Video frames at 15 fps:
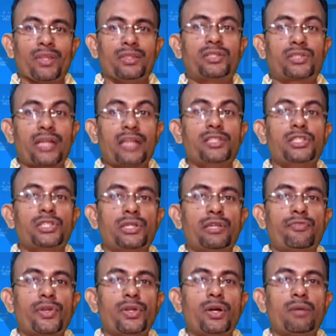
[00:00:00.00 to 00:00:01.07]
The
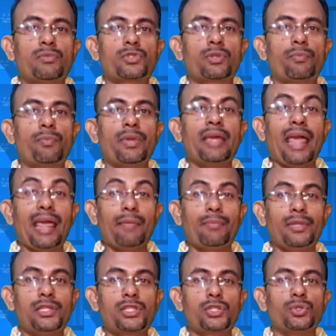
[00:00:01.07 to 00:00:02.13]
transitory freedoms of being
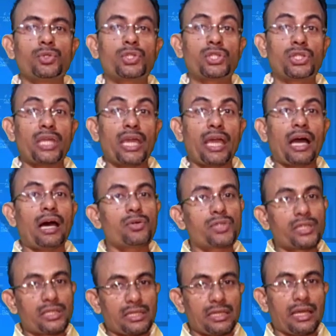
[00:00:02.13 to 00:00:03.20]
able to stay
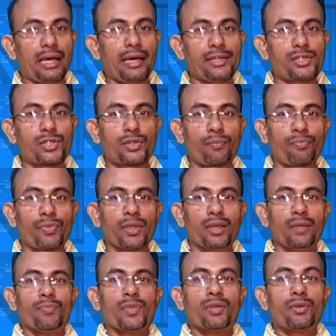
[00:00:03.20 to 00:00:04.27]
out at night,
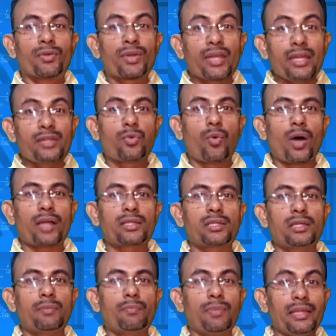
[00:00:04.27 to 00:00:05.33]
read what
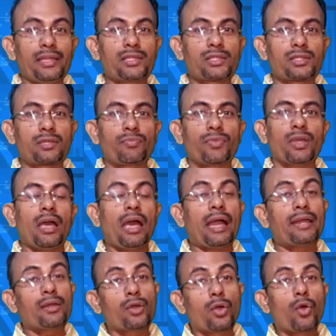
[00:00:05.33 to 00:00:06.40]
he pleased,
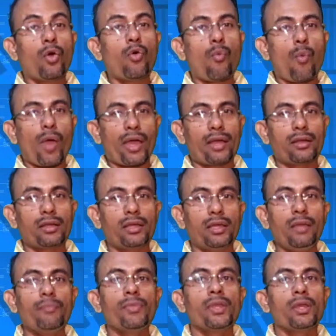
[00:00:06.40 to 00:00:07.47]
and go where
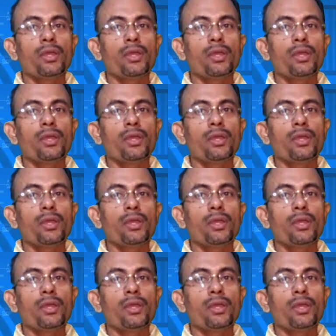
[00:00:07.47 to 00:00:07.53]
he